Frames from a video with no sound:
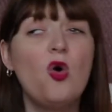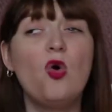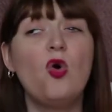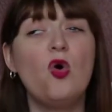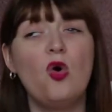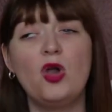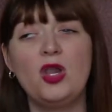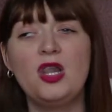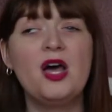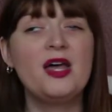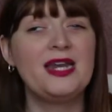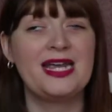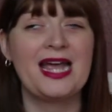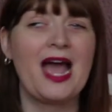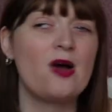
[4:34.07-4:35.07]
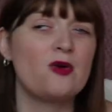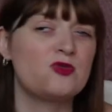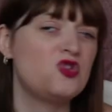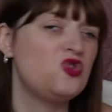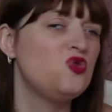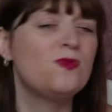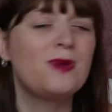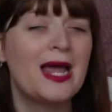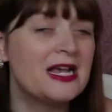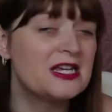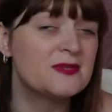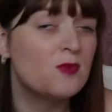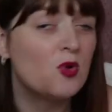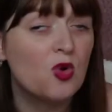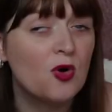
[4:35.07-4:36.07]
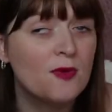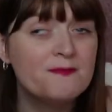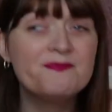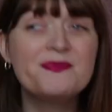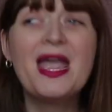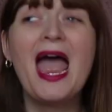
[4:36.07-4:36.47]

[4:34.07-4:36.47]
or learning how to play a sport,